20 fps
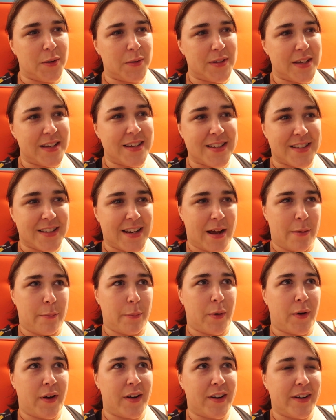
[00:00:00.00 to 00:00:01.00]
I was in
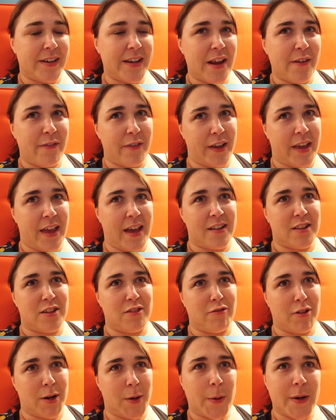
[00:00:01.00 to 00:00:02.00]
standby and I never get
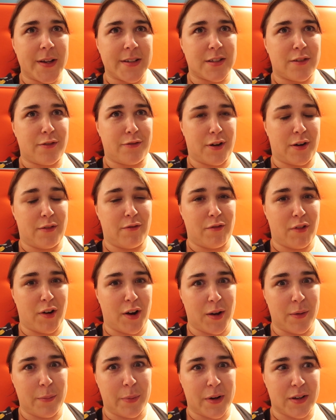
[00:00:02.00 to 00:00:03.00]
to request front
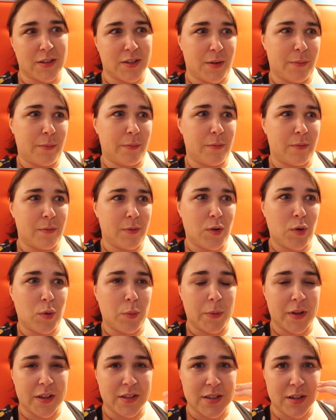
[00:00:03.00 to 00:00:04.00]
row because I'm
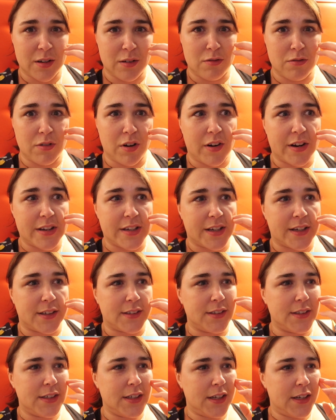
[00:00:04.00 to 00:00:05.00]
normally a single
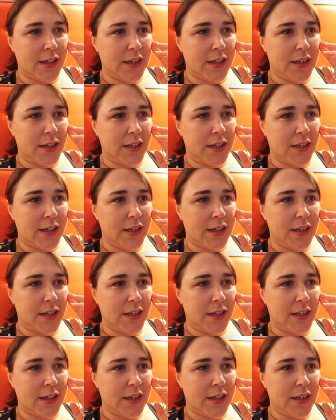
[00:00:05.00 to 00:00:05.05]
rider,